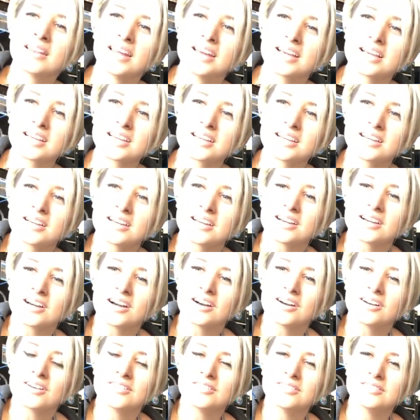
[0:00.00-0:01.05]
like,
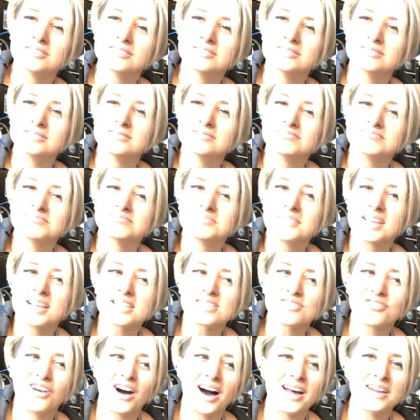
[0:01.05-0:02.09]

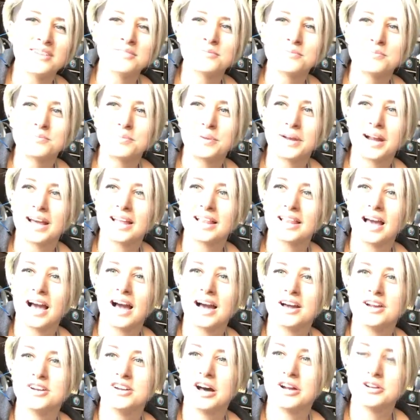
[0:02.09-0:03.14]
it's fun. But
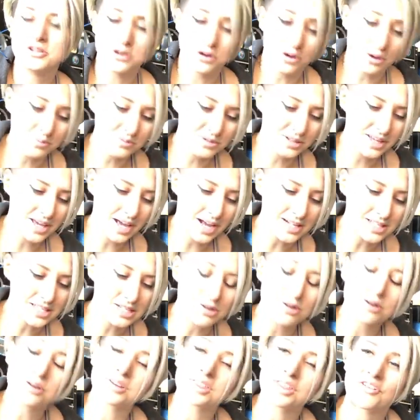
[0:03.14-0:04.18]
normally I
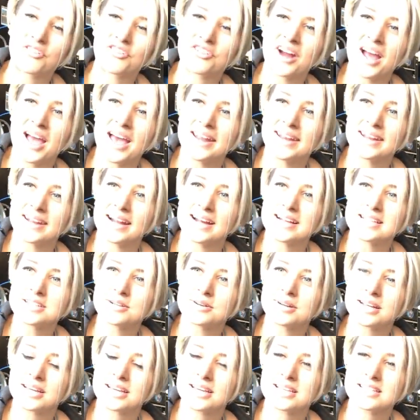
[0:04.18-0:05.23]
do it with a friend and I
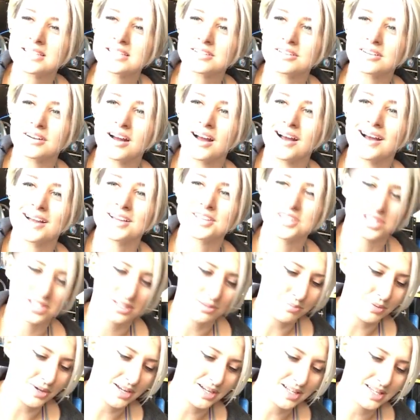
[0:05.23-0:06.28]
do it at his garage,
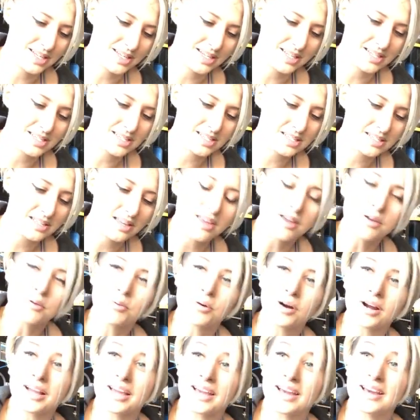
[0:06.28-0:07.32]
but he's
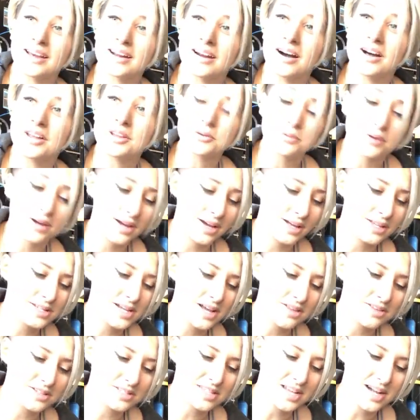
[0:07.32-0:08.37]
working all the way on
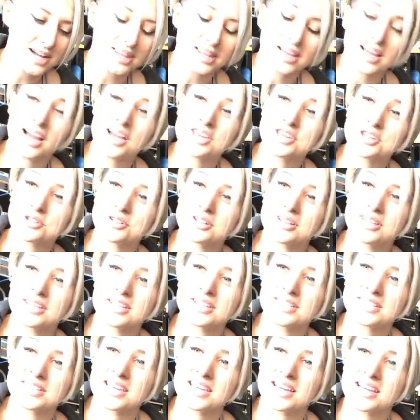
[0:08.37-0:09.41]
the other side of the country
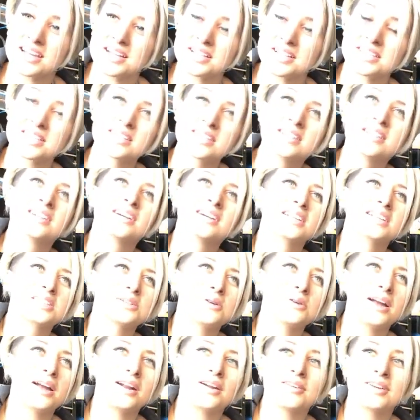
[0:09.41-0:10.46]
these days.
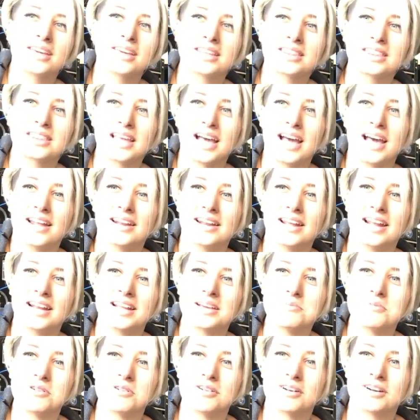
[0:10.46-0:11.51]
So I don't get that
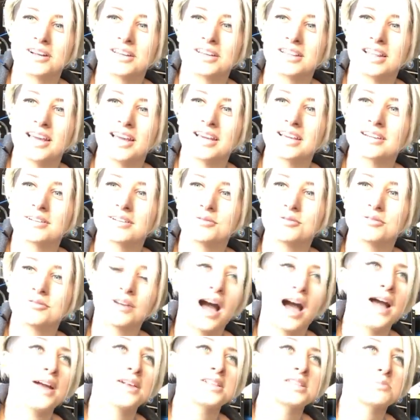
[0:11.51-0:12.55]
anymore. Like,
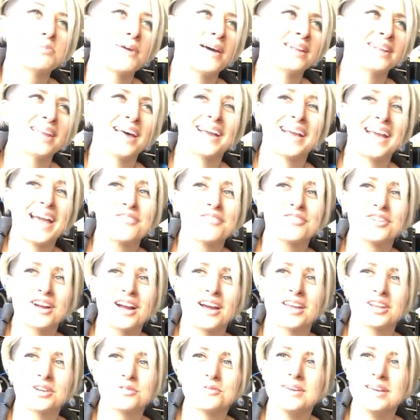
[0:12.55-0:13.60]
I'd spend like every
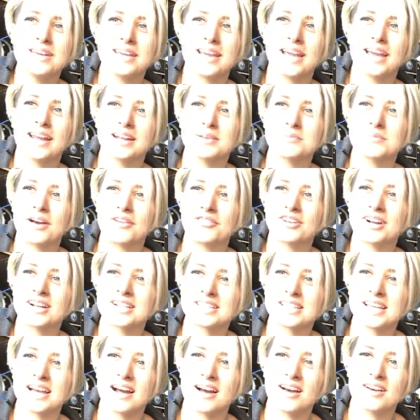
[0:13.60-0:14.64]
other weekend at my
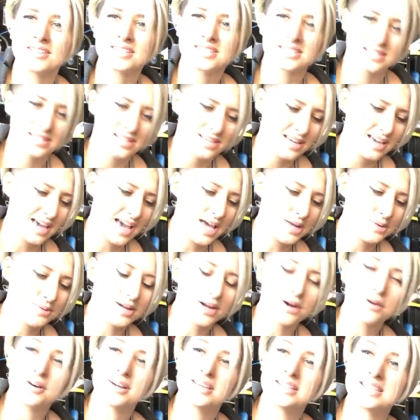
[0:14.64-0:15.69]
friend's house, and we'd
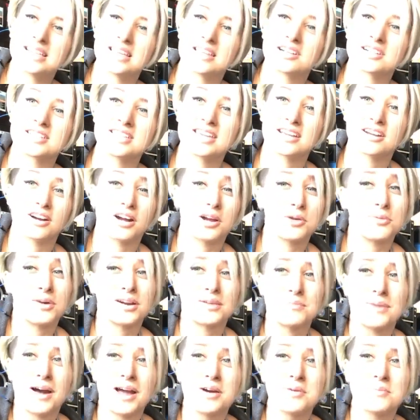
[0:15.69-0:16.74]
always either tinker on one
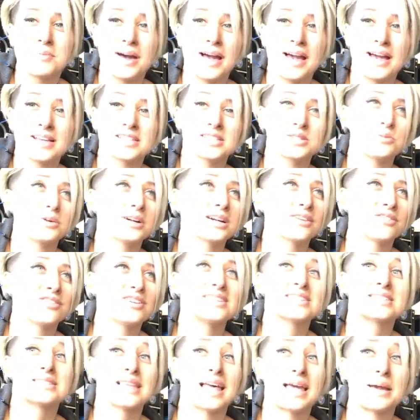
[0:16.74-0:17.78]
of my own bikes or one of
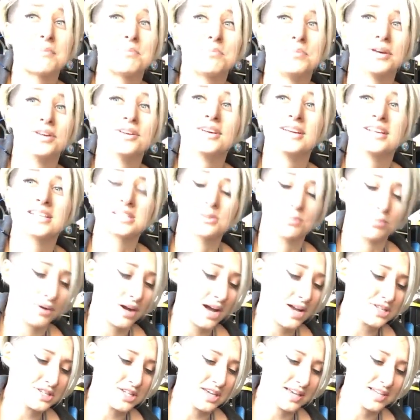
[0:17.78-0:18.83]
his like billions of
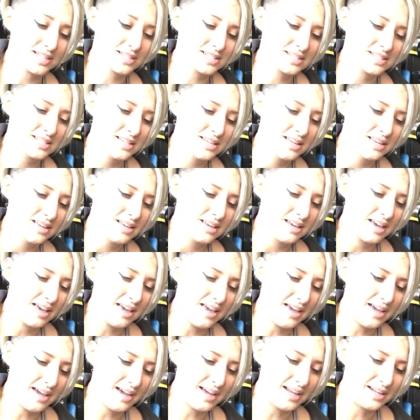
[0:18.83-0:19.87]
projects.
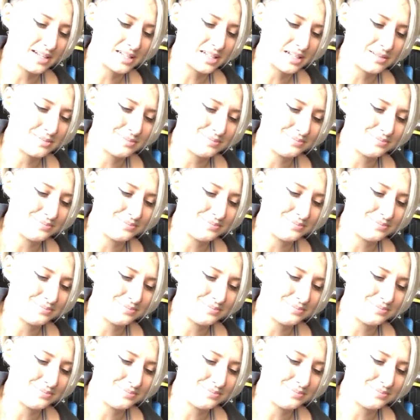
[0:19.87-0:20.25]
And